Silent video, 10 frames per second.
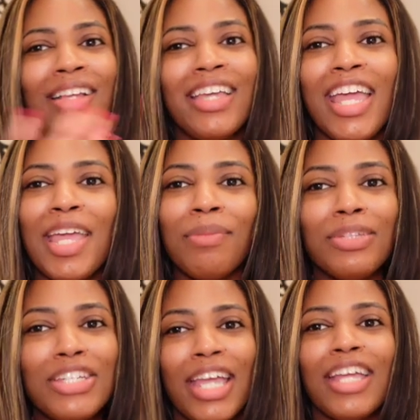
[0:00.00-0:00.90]
Game
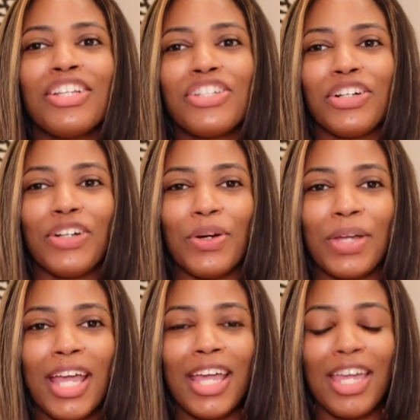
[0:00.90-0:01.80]
changer,
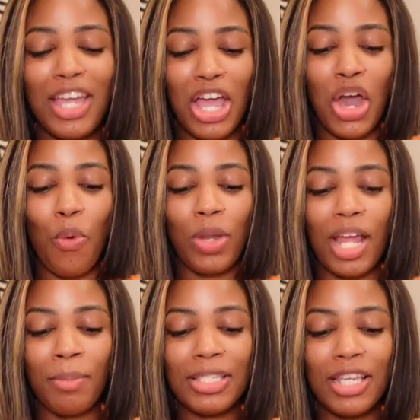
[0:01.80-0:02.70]
okay? When
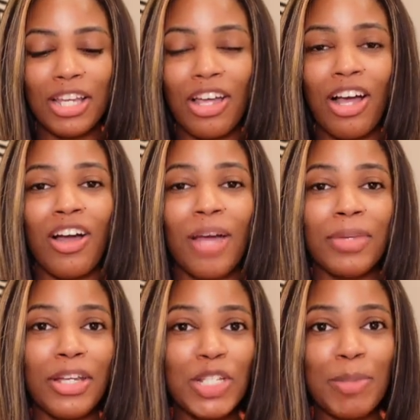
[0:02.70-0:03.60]
I'm tell y'all I'm
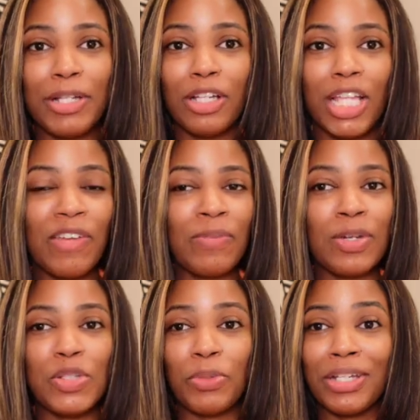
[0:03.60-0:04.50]
here to make your life
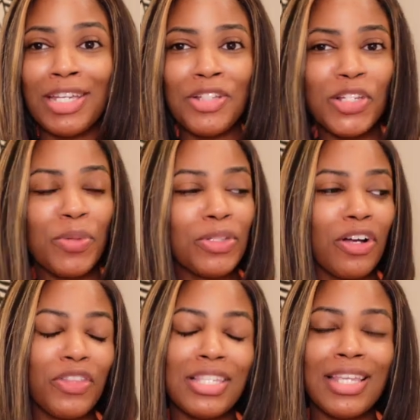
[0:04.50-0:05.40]
much more easier with
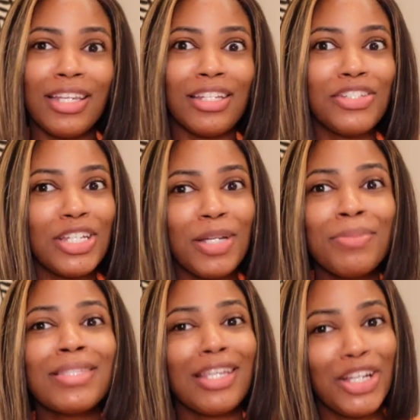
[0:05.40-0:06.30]
all these hidden
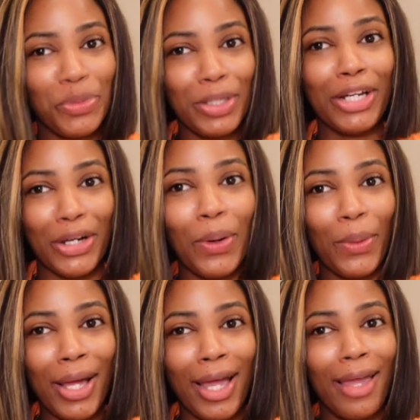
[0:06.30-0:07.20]
gems, here we go,
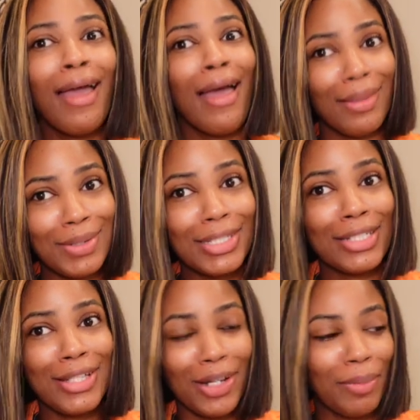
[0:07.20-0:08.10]
okay? Because
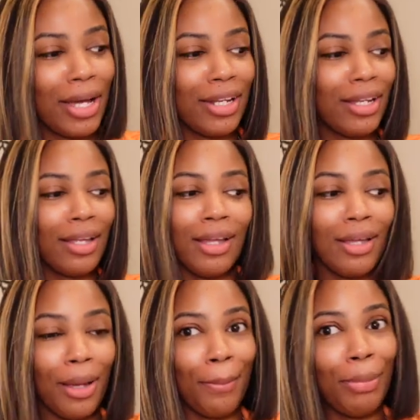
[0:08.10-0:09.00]
let's talk about it.
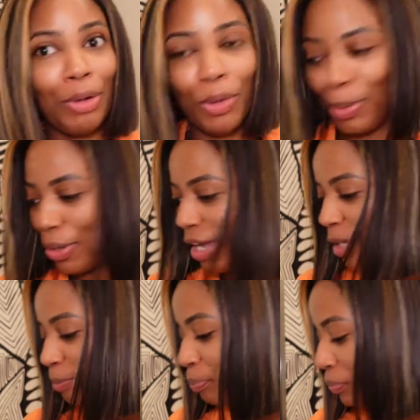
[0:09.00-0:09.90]
Boom, okay?